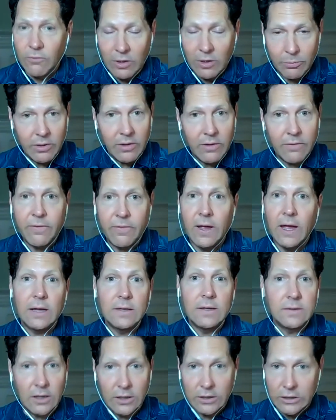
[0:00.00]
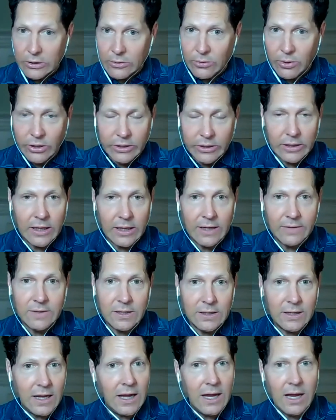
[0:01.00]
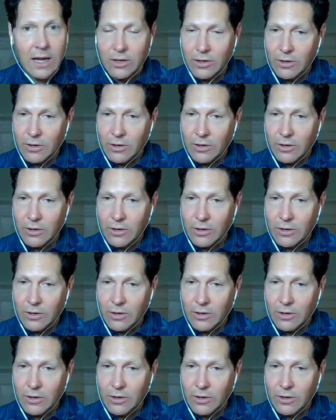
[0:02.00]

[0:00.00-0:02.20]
ripple effects on your quality of life today,